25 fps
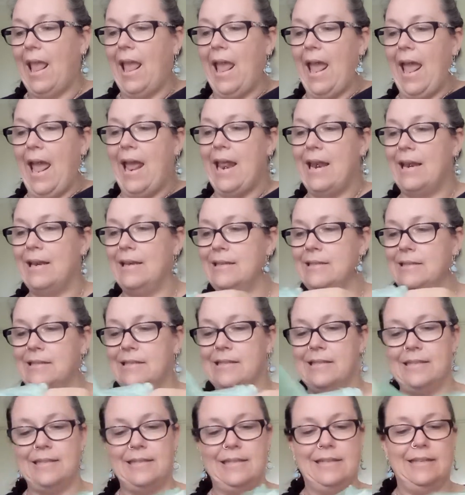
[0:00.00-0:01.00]
And
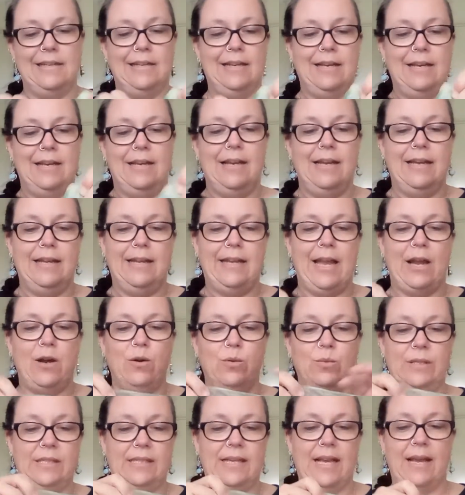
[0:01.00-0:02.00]
Gail
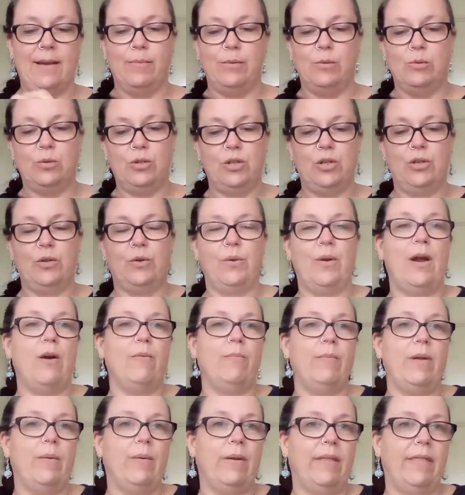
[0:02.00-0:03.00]
was able to help
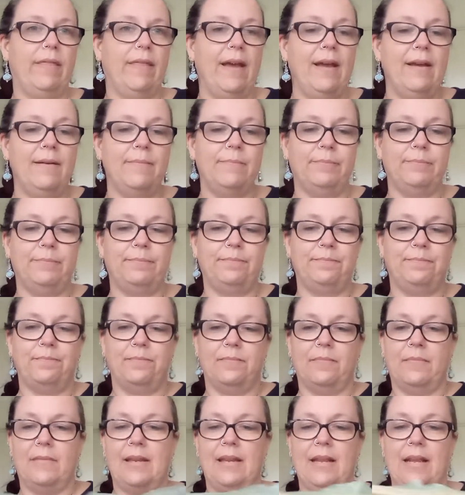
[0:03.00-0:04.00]
me with that.
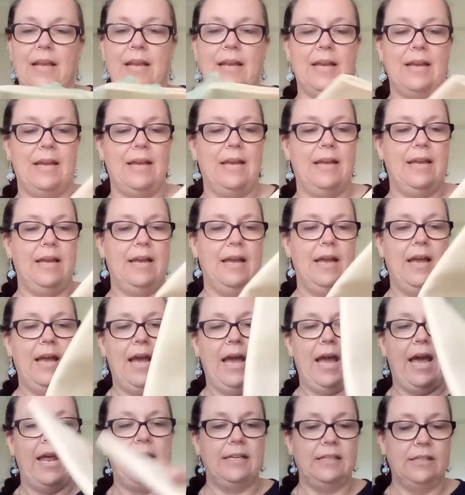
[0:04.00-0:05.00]

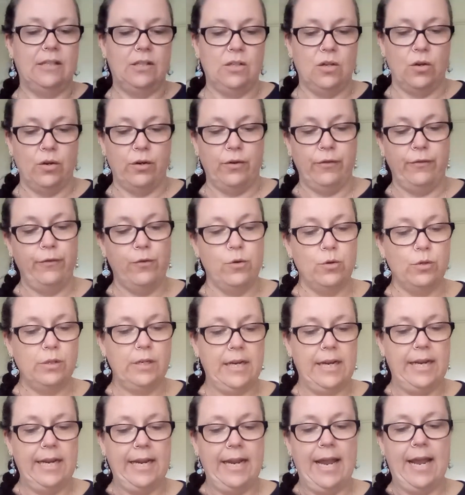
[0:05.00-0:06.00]
And it's on
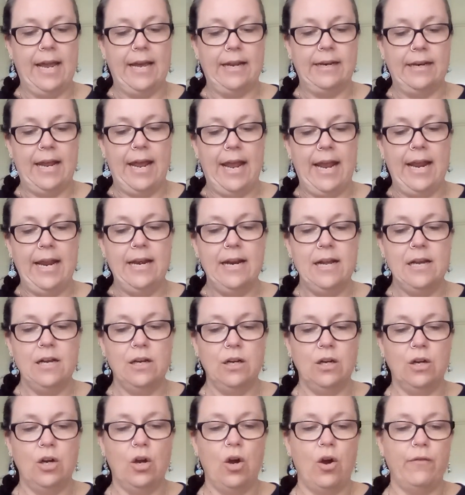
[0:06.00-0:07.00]
14 count Ada,
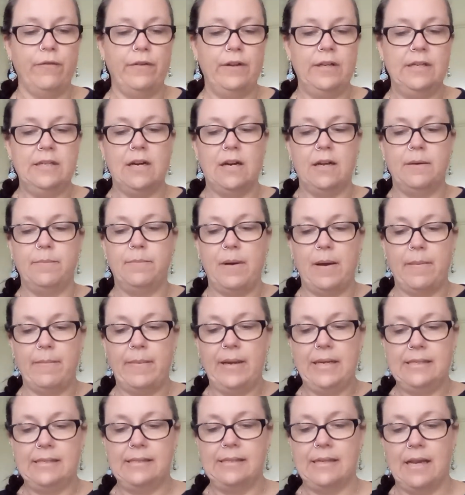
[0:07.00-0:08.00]
coffee dyed by
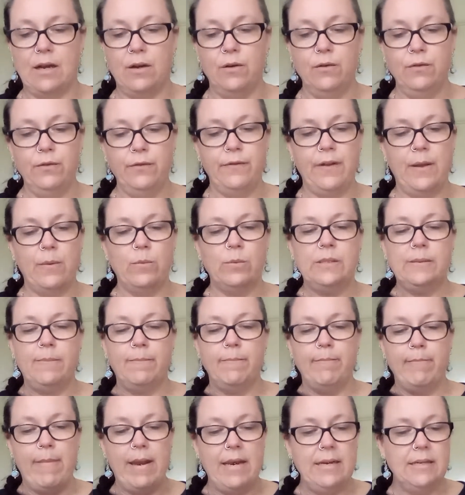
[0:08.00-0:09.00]
myself. It was
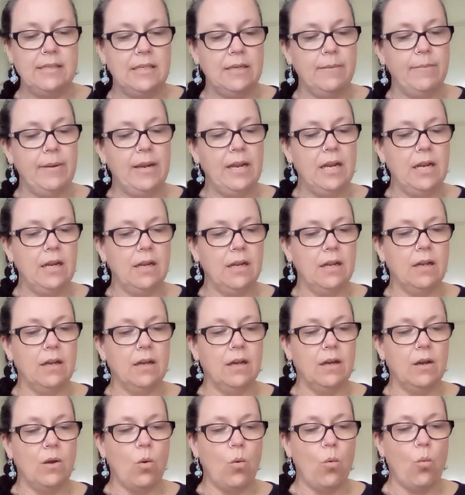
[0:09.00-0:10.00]
meant to be
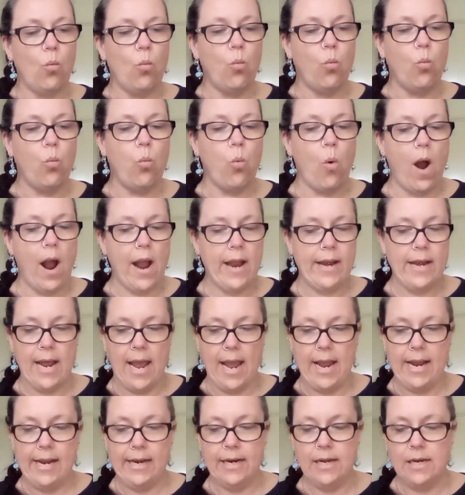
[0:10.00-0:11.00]
white
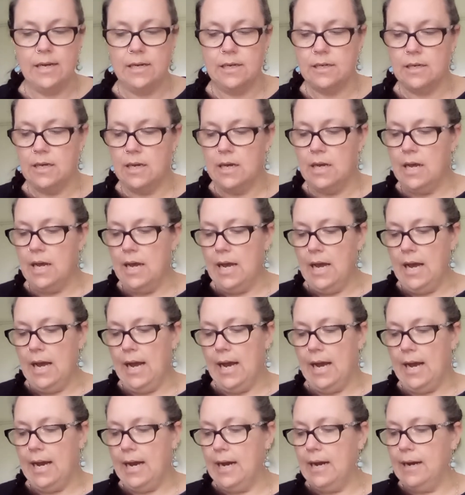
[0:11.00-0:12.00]
Ada,
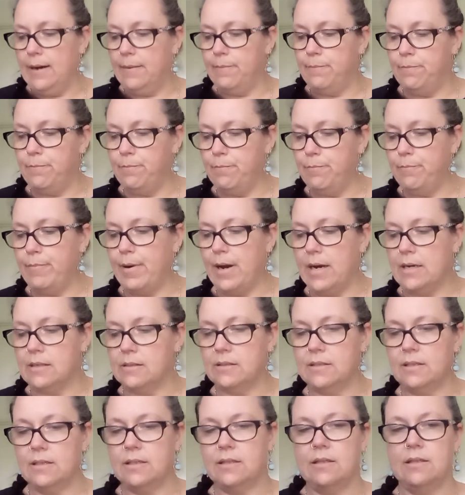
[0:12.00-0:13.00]

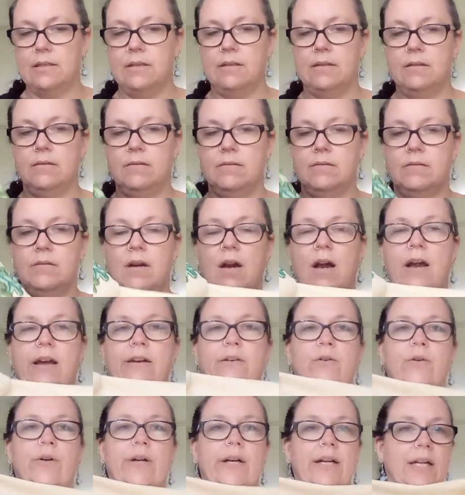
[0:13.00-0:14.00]
but I'd
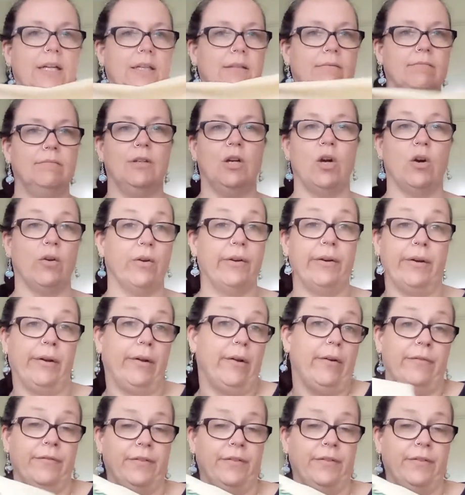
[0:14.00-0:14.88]
already gone on a coffee